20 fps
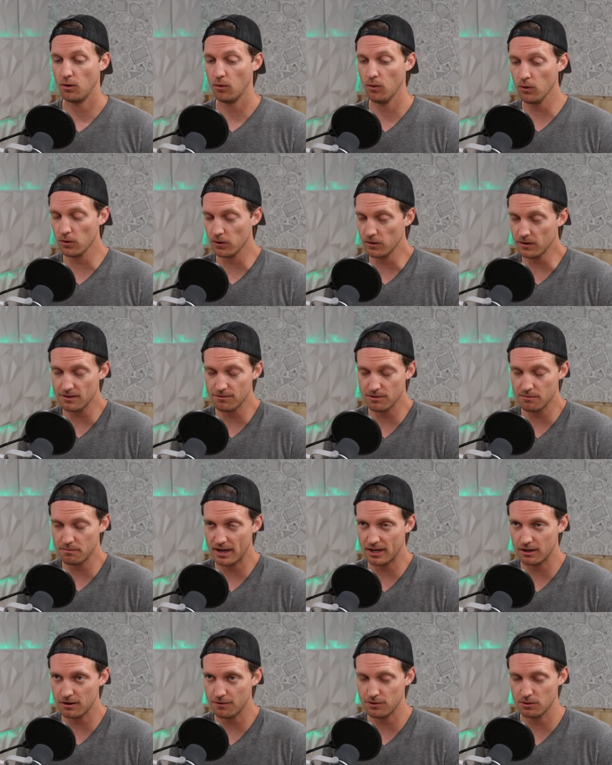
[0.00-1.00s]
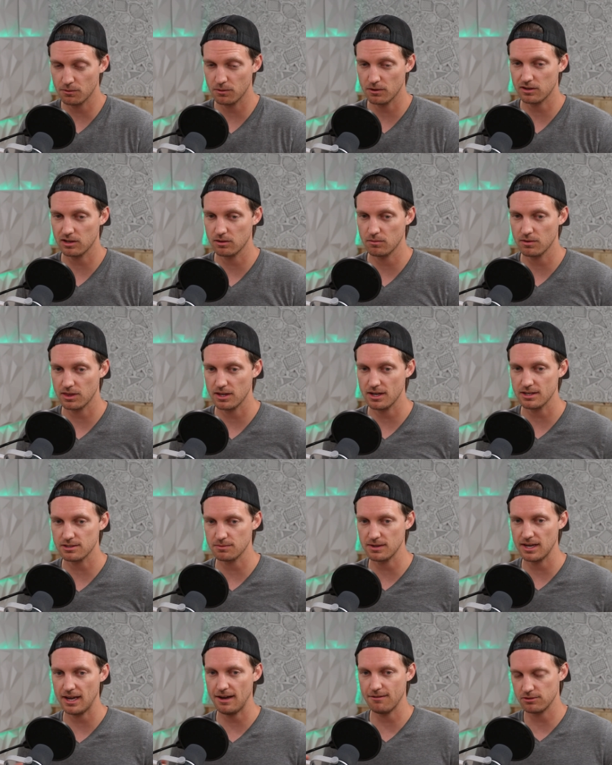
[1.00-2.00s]
Or even better, if you're working with us,
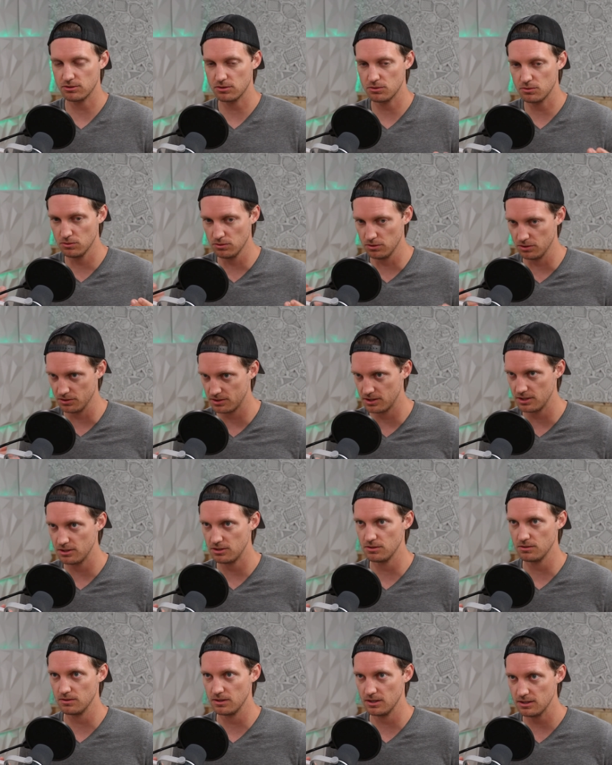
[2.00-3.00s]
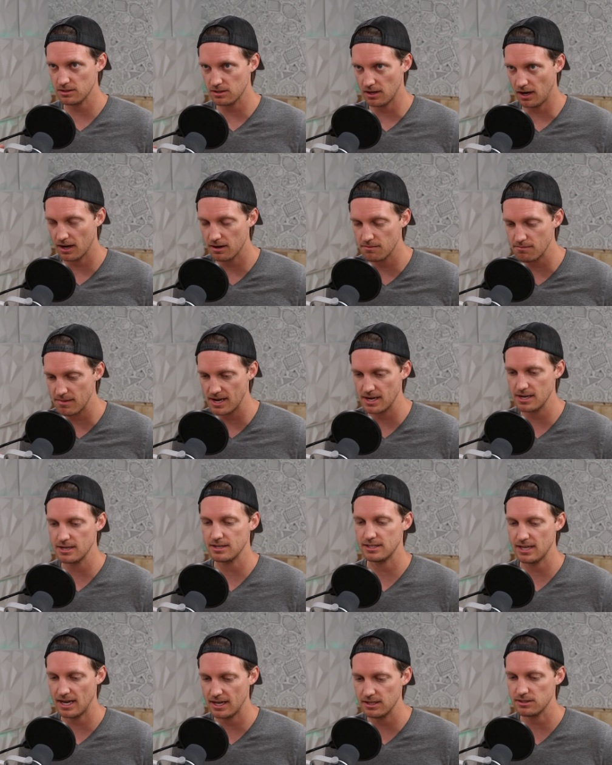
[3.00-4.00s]
we have tools that do this, automated
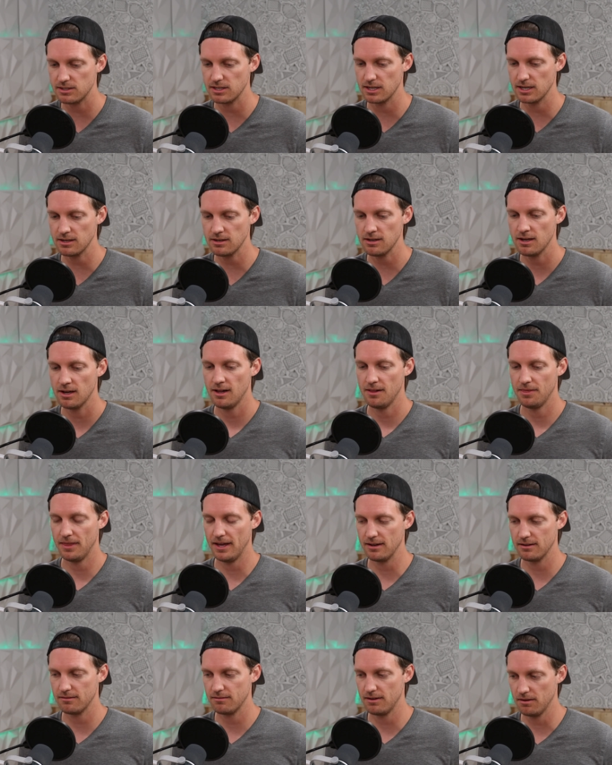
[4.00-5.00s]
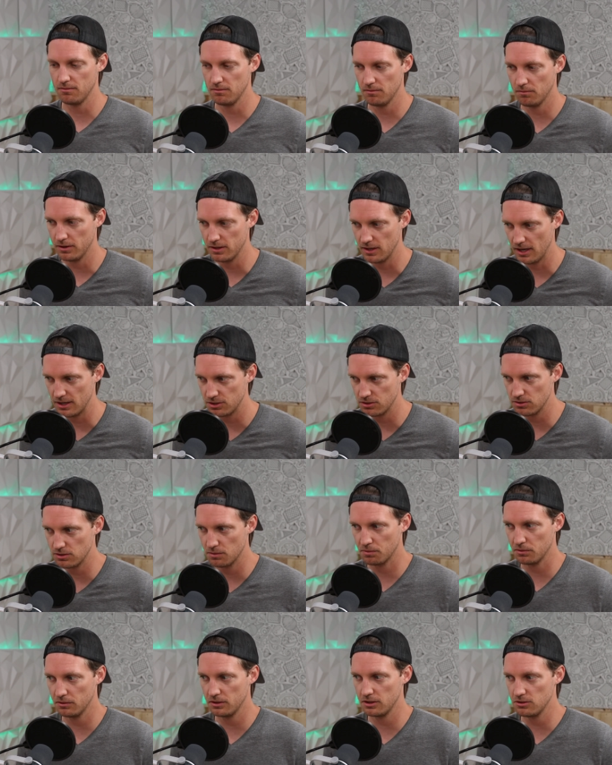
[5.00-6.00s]
testing that as you
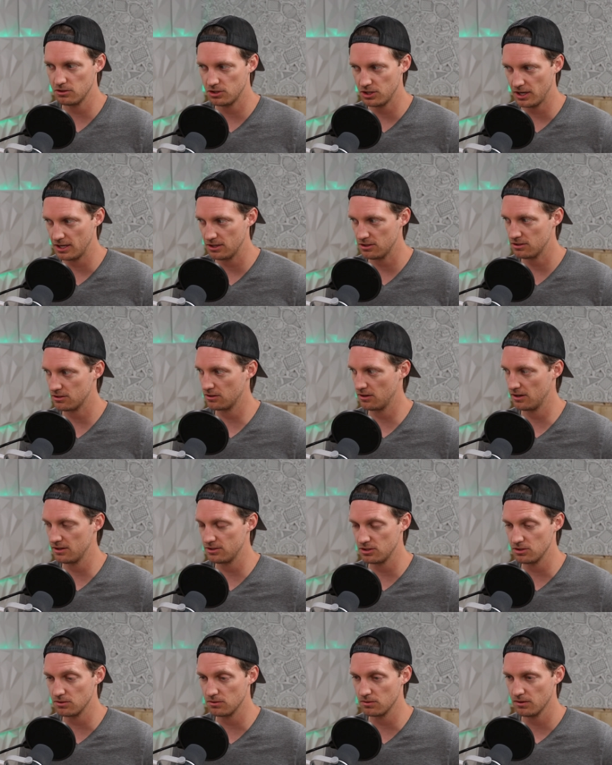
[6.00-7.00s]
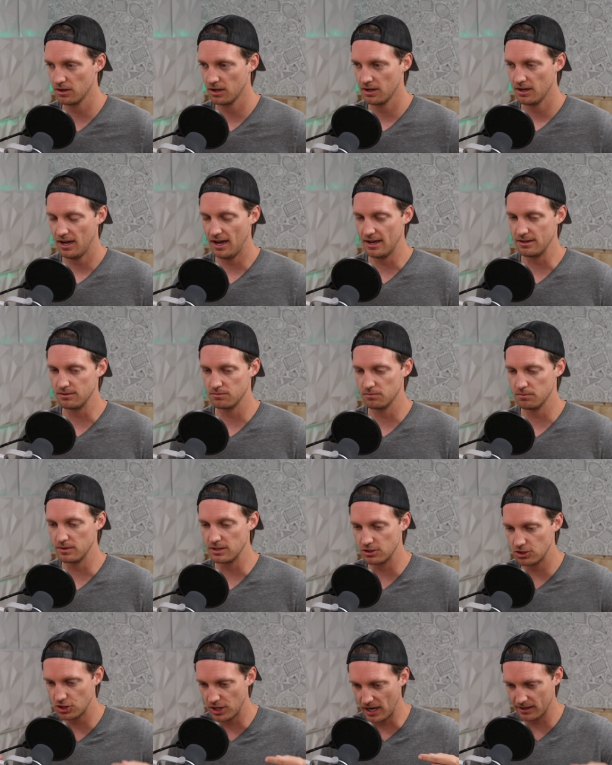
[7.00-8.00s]
deploy new changes or as we
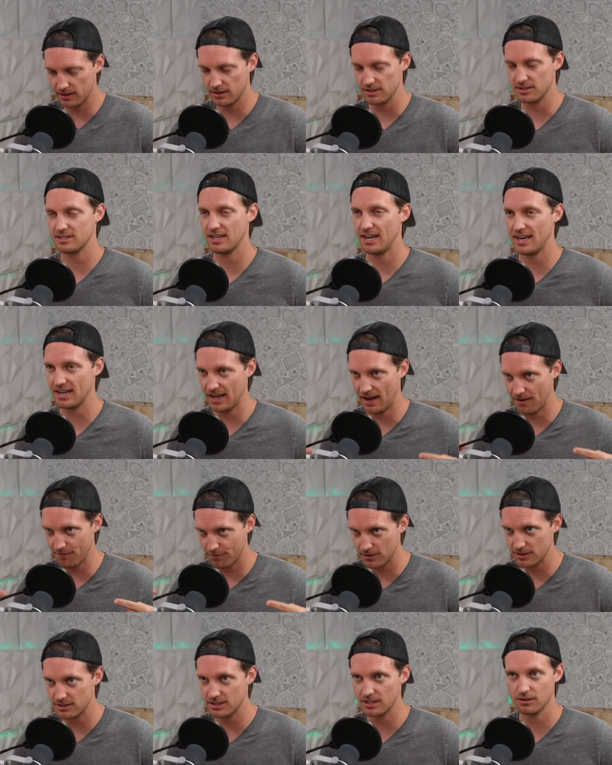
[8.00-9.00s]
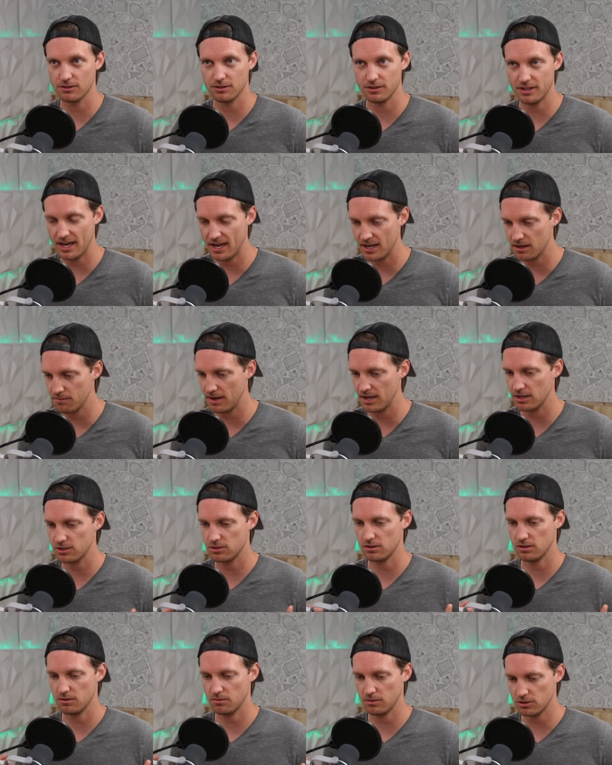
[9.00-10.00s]
check the site every single day to make
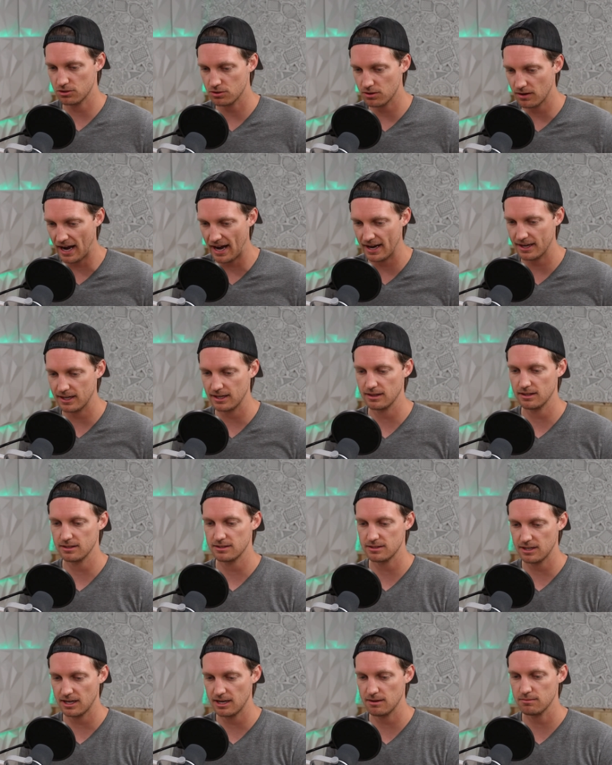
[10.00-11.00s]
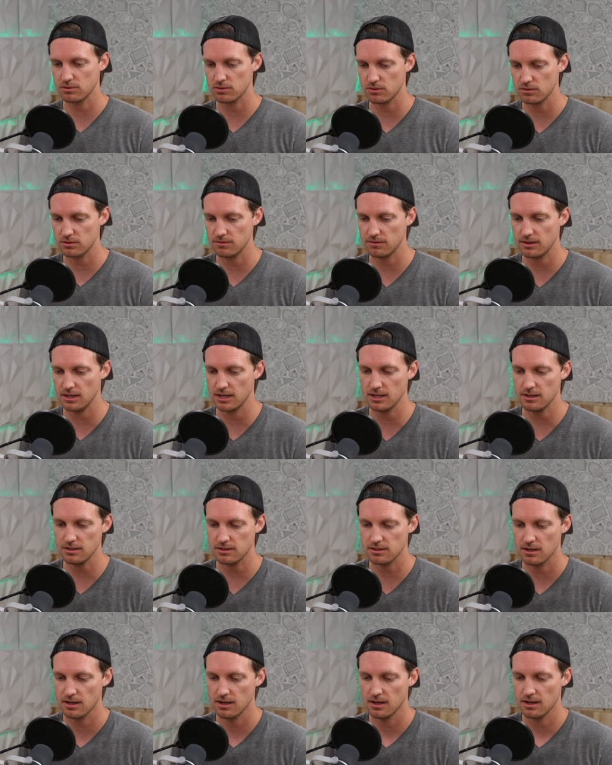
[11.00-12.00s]
sure that we're tracking the same sorts of
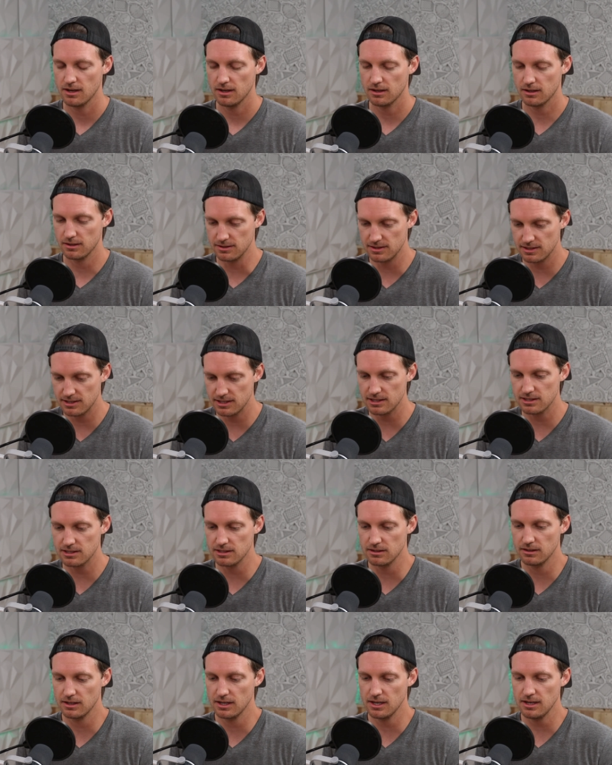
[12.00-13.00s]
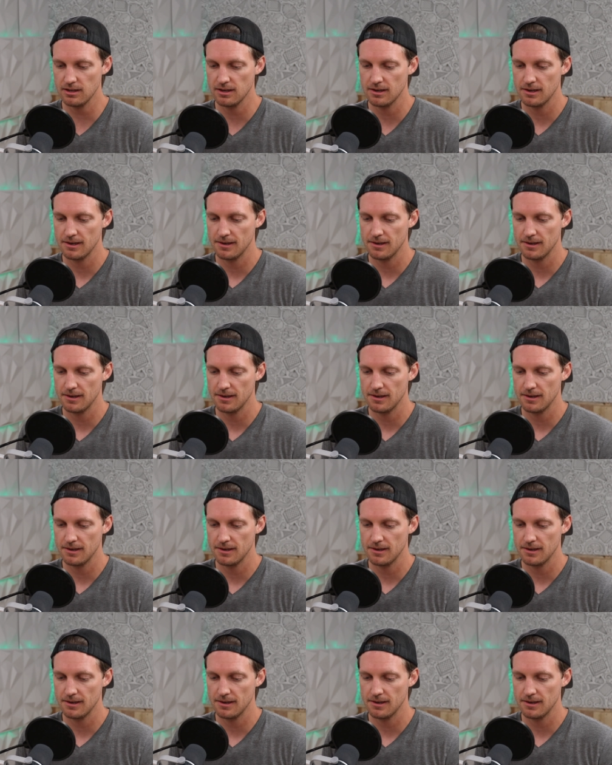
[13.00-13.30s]
things consistently.